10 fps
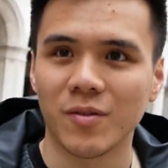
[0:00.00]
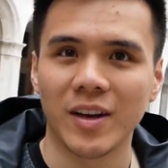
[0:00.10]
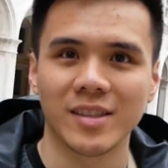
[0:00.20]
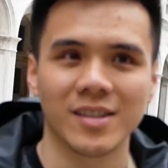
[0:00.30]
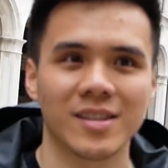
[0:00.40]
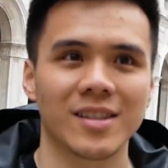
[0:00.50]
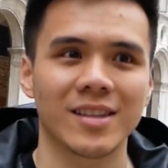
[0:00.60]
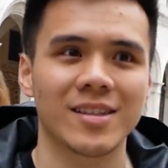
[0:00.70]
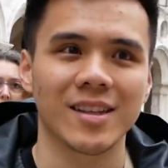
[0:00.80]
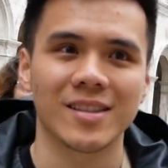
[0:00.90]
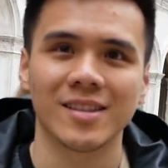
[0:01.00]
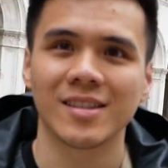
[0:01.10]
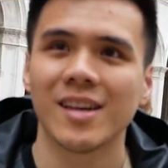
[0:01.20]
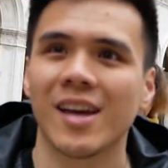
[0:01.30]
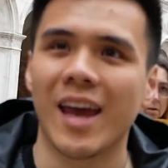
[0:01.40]
to Venice's
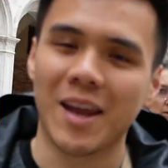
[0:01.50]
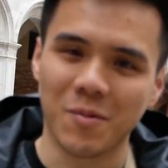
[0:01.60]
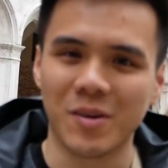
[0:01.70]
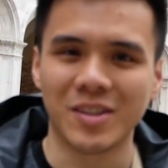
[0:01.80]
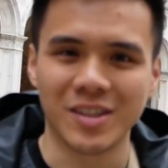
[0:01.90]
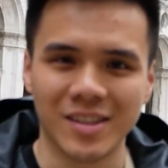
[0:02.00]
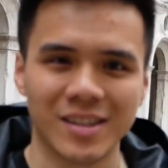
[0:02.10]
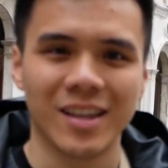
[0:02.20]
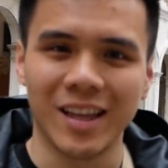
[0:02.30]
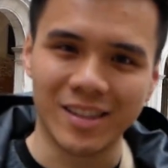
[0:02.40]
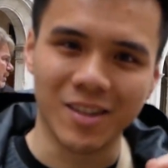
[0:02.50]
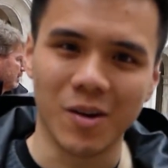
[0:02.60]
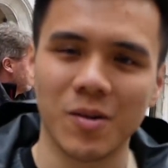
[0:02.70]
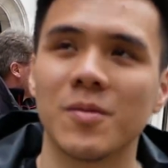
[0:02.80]
successes and riches. Let's go.